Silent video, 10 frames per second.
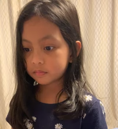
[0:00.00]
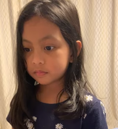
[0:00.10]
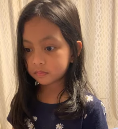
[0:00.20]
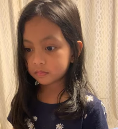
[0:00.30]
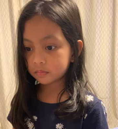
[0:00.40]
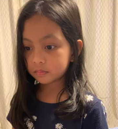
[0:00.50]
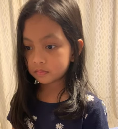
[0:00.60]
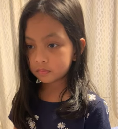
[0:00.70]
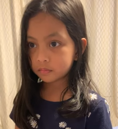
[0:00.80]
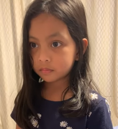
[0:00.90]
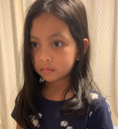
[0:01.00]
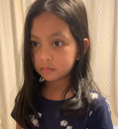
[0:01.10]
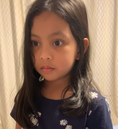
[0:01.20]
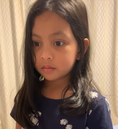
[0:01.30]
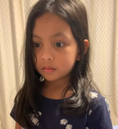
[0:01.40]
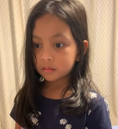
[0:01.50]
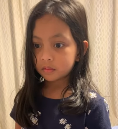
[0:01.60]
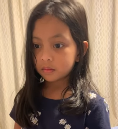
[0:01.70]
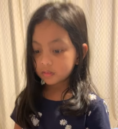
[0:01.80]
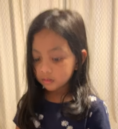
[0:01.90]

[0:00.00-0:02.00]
(silence)